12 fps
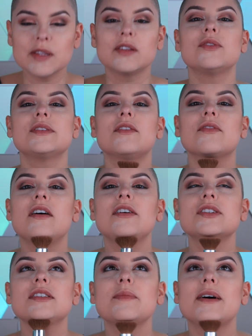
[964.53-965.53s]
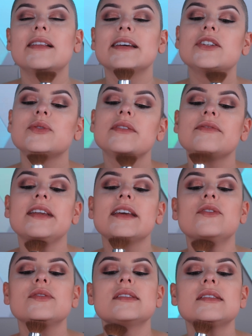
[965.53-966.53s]
me a little self-conscious about like doing
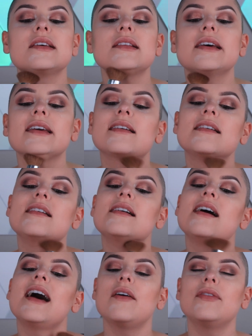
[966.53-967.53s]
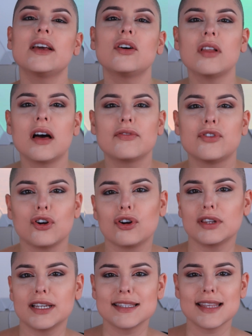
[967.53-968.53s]
videos is that like I have like a lot of
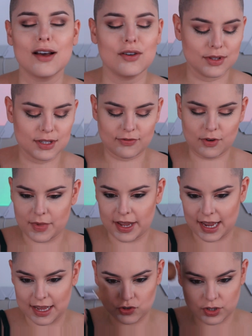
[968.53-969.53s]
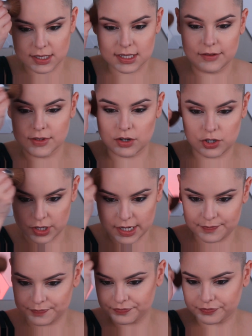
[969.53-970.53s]
gurgling sounds from my gastric sleeve surgery,